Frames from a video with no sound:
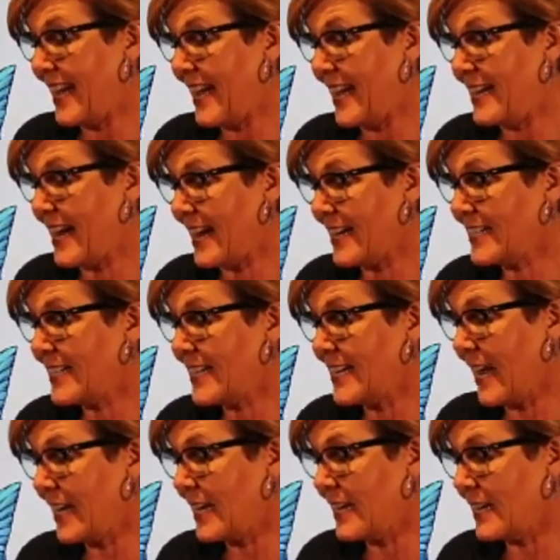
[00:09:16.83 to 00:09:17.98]

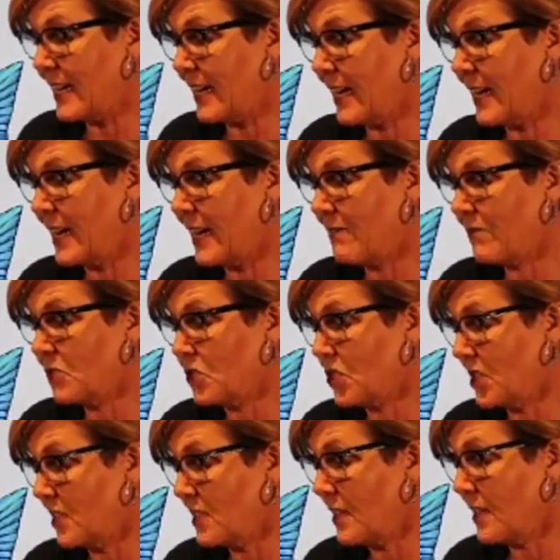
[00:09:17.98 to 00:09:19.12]
1989 in
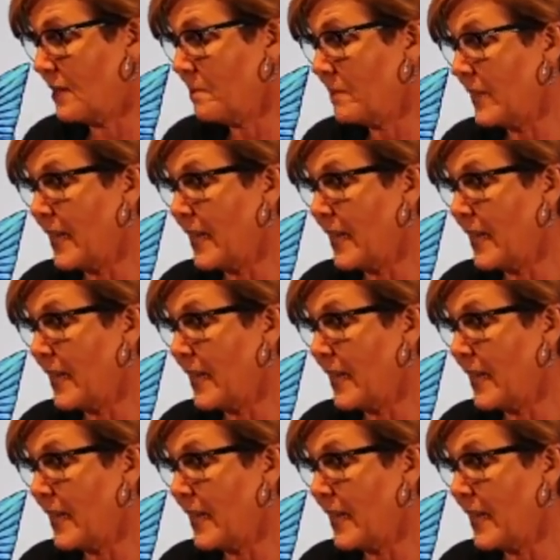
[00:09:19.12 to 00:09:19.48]
Virginia.